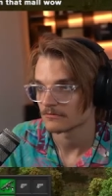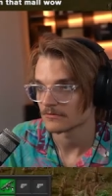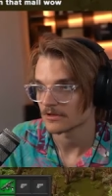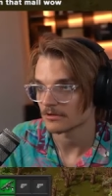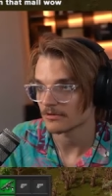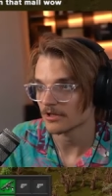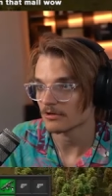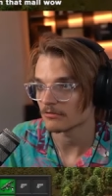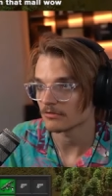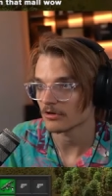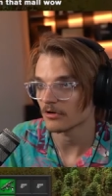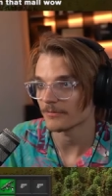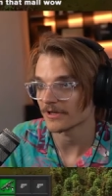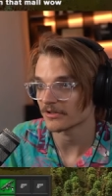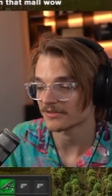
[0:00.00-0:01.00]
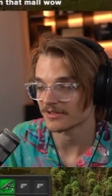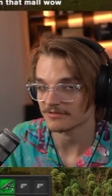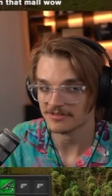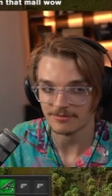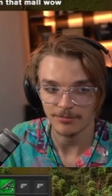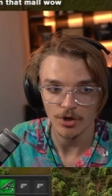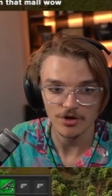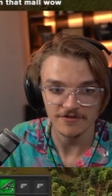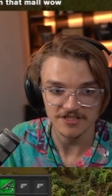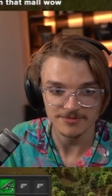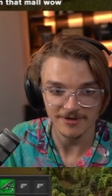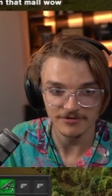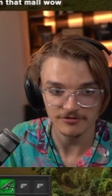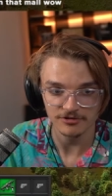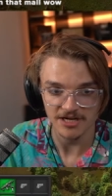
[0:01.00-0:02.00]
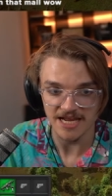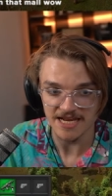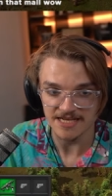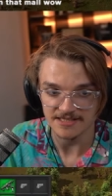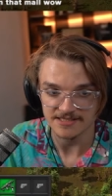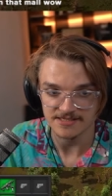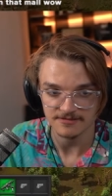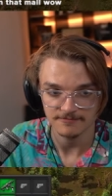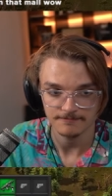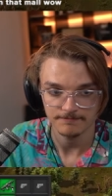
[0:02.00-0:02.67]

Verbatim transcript: There we go. Oh my god, that was the perfect amount of grenades.